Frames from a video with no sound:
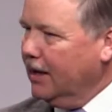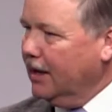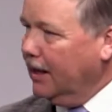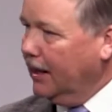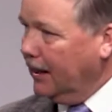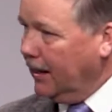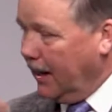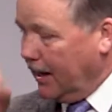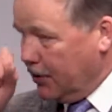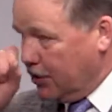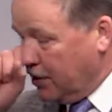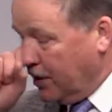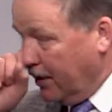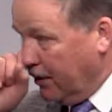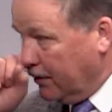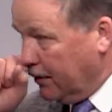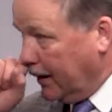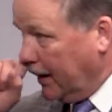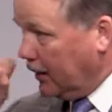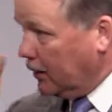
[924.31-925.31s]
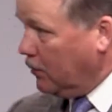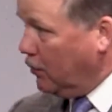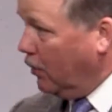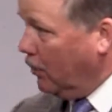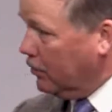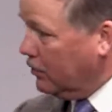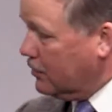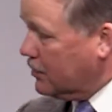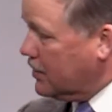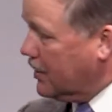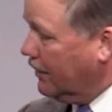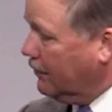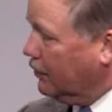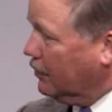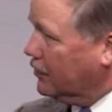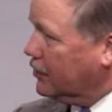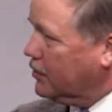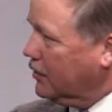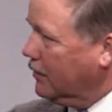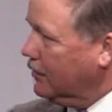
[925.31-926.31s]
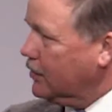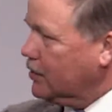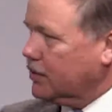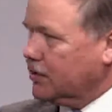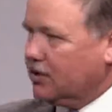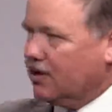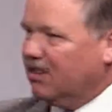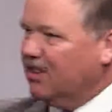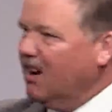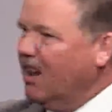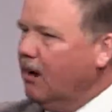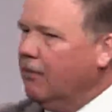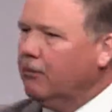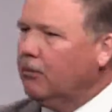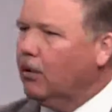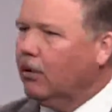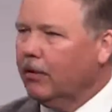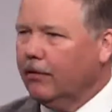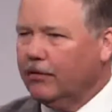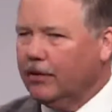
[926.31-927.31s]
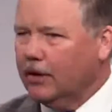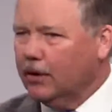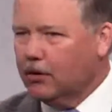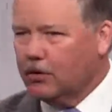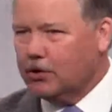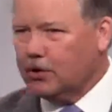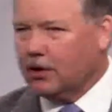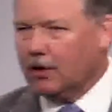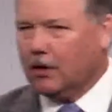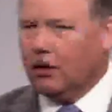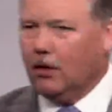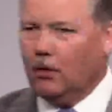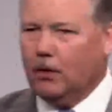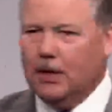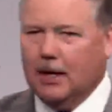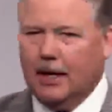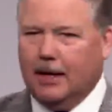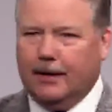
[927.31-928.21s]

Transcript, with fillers: And I shared that quote in several services a number of years ago.